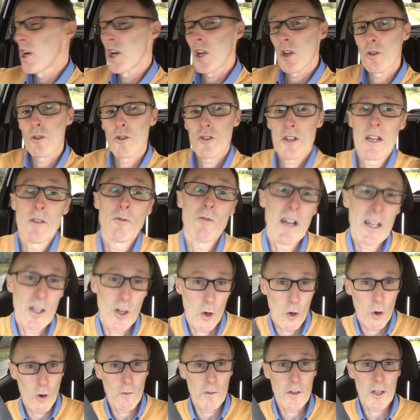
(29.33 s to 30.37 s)
looking right
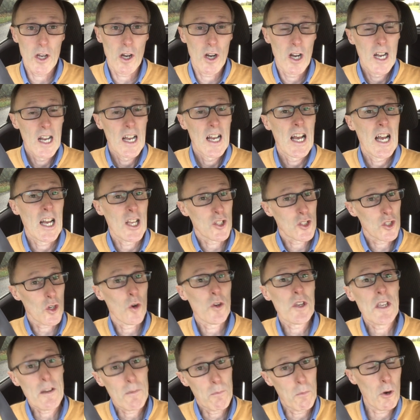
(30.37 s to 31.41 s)
over you as though
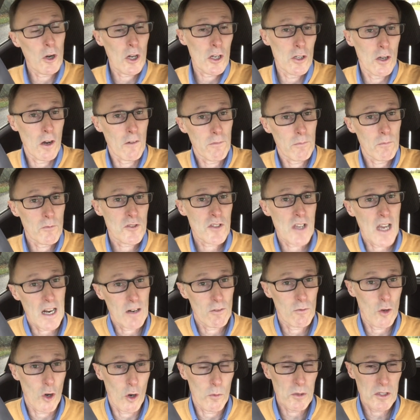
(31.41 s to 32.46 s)
you're pulling off from side
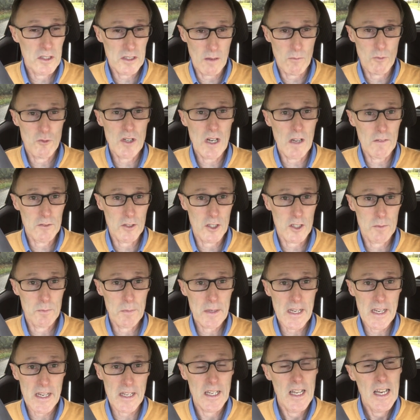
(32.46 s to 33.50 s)
road, because I'm travelling at
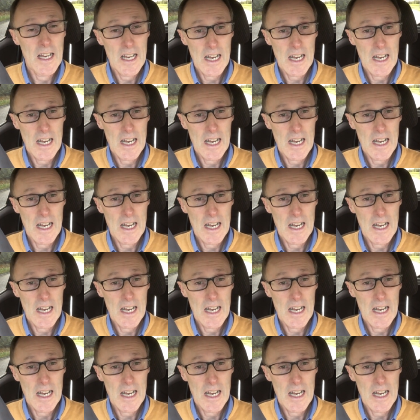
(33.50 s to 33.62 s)
speed,